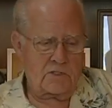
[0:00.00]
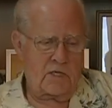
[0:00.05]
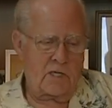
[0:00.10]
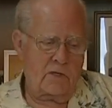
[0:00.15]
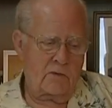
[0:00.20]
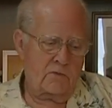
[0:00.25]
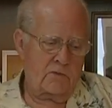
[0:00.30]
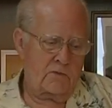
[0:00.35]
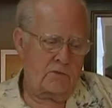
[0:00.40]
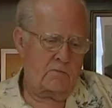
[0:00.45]
I
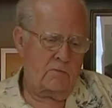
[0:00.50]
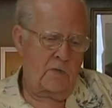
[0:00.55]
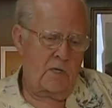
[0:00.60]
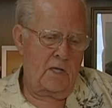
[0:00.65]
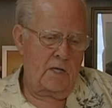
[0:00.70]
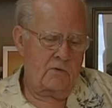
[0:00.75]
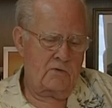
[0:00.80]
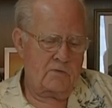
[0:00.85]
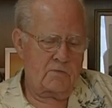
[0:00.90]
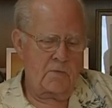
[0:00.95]

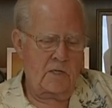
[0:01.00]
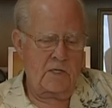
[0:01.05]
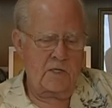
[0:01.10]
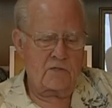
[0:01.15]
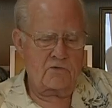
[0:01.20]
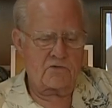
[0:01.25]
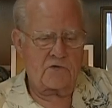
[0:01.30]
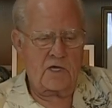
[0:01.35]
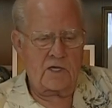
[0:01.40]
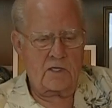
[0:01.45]
was made a
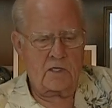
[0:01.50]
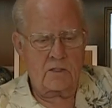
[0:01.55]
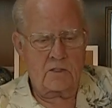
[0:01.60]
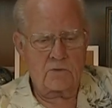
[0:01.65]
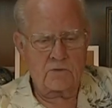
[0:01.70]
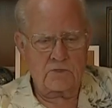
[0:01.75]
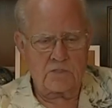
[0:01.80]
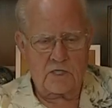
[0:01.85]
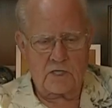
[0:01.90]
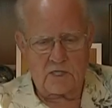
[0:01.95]
second
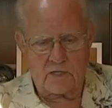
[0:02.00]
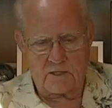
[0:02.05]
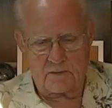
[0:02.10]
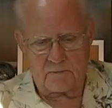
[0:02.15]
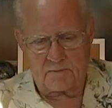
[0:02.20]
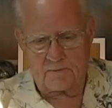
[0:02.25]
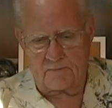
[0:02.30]
lieutenant.